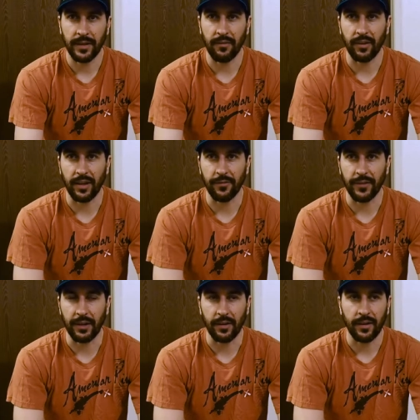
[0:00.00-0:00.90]
you have a lot of
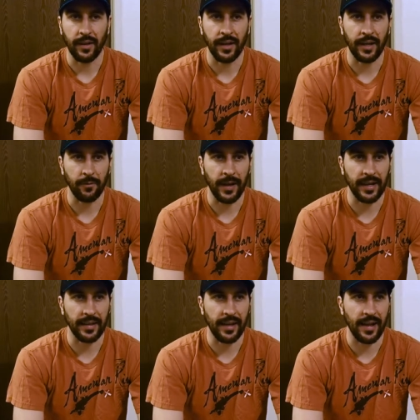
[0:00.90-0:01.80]
fear,
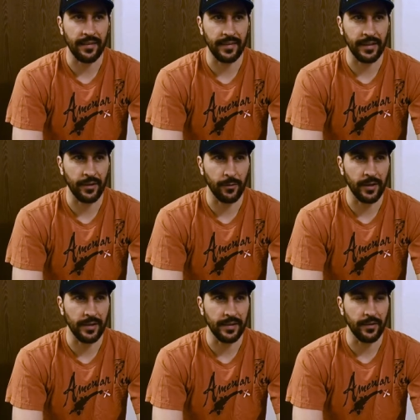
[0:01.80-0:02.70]
recognize that you don't
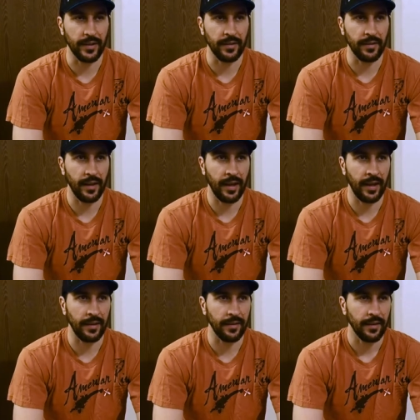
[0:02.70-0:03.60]
want to do it,
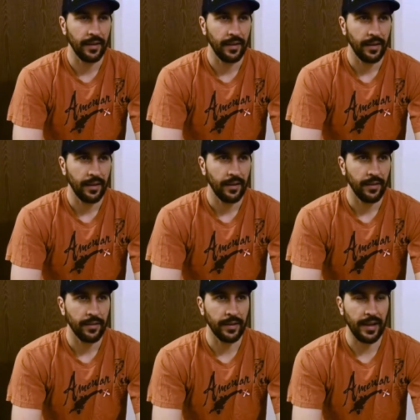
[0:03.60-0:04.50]
and
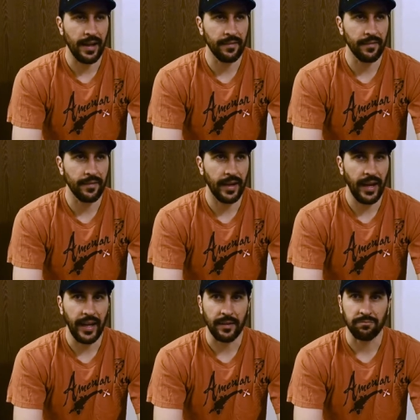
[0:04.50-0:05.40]
the guides that say,
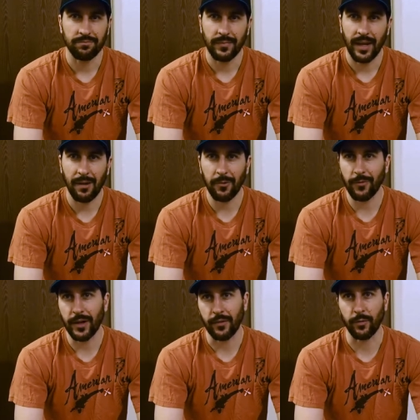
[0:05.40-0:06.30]
"Hey, I'm
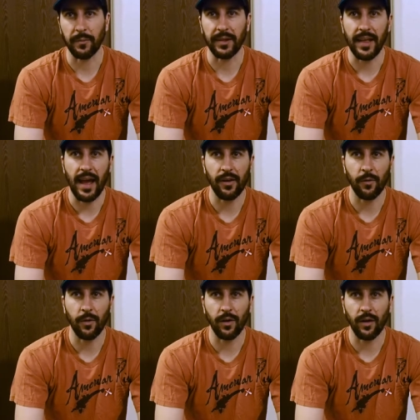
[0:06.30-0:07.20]
afraid of swimming that,"
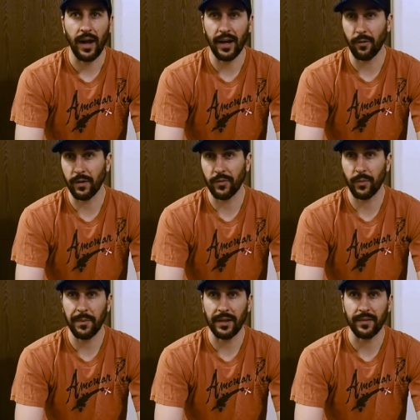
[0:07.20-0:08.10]
or "I don't want to
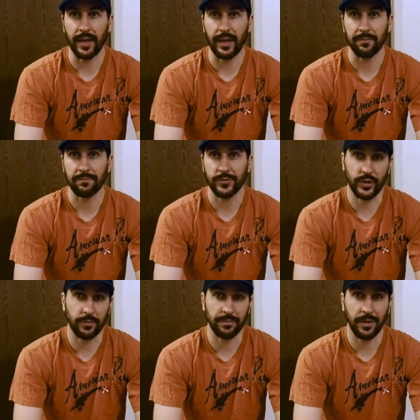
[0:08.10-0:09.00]
swim that today,
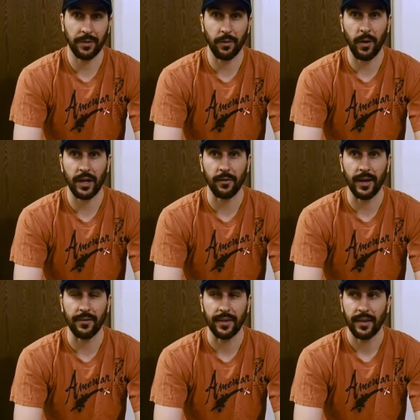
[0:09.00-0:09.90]
so I'm going to walk
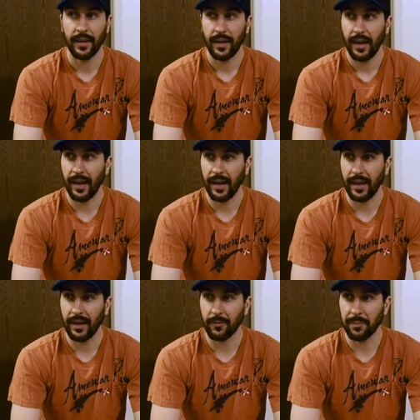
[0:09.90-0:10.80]
around."
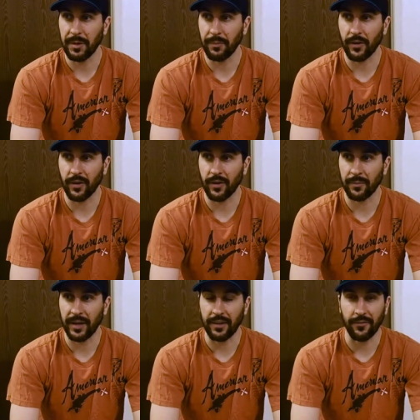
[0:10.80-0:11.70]
And when people are
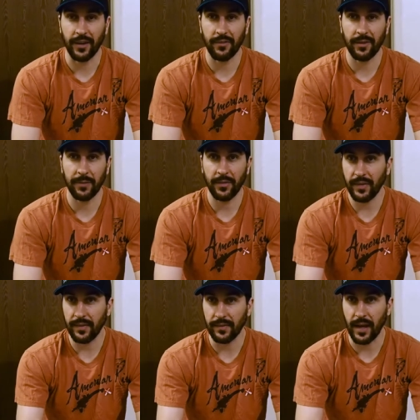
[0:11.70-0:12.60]
making fun of them, you'll
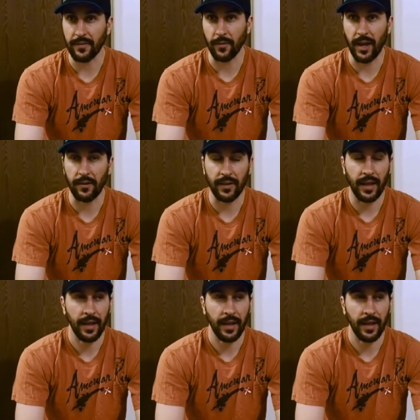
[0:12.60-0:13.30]
see these guides around.